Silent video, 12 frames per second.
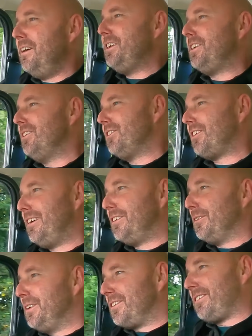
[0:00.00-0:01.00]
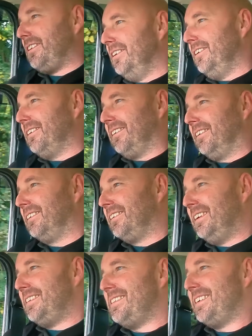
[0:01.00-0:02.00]
You can just hustle this along.
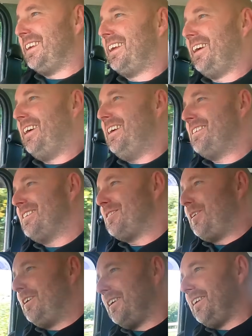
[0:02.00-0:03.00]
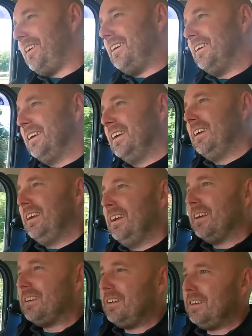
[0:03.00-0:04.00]
This is engaging, it's fun. Look at that.
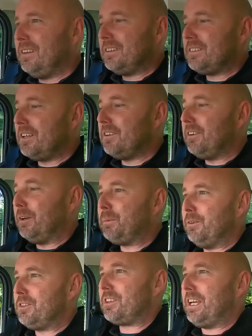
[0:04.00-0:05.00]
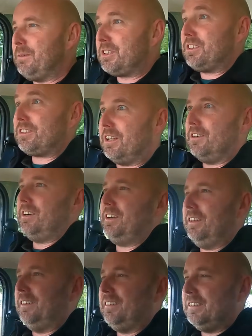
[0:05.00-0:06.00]
Accelerate up here, it just keeps
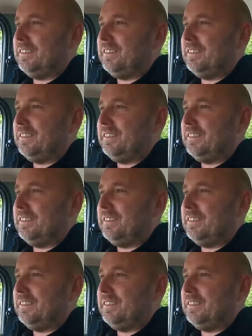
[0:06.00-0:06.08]
accelerating.